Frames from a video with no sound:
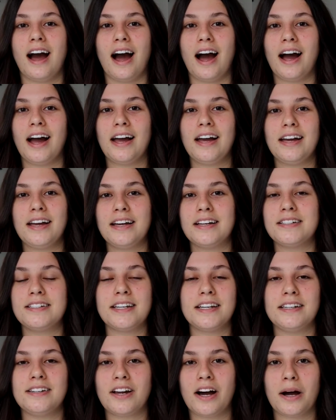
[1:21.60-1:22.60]
I
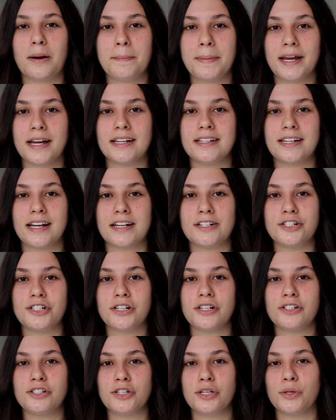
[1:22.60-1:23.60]
did not pay
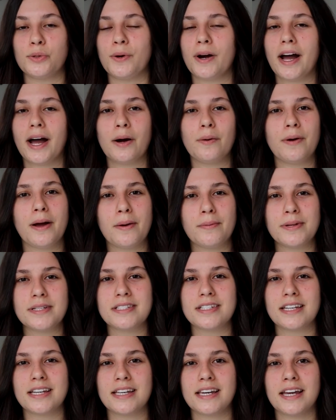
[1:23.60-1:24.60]
attention to how I
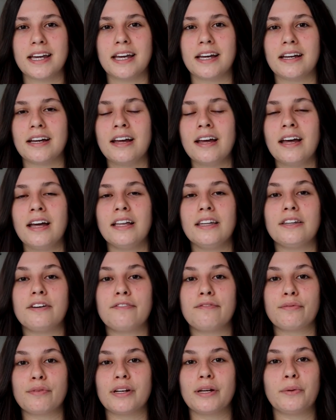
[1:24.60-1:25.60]
was eating, the
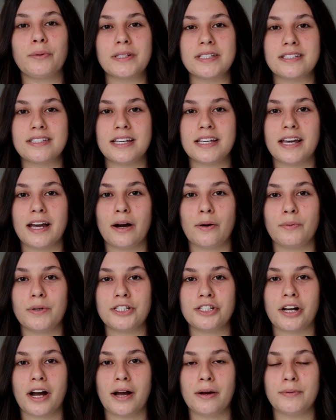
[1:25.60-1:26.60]
frequency at
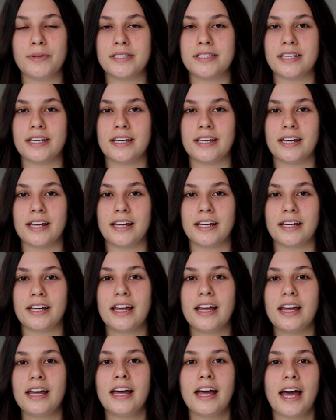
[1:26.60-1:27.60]
which I was eating,
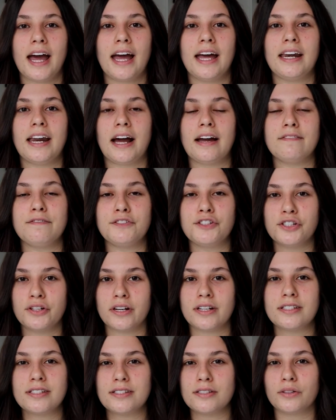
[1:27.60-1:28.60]
and I've
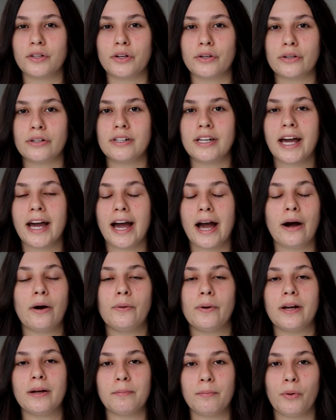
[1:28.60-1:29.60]
just learned
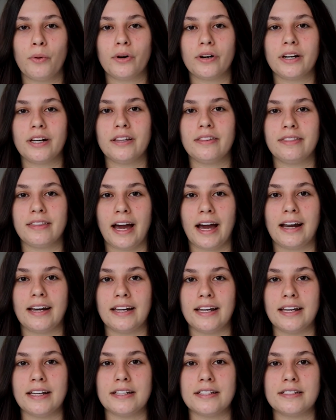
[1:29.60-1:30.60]
how important that
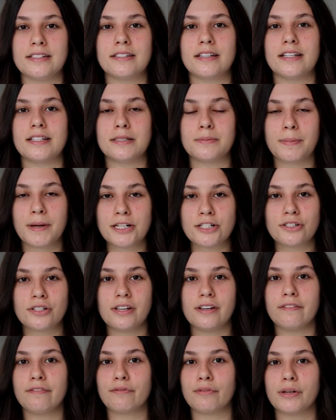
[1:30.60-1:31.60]
is,
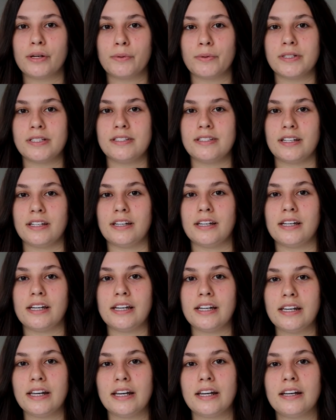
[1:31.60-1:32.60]
especially frequency.
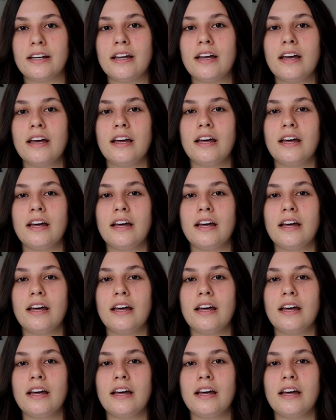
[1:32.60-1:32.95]
Eating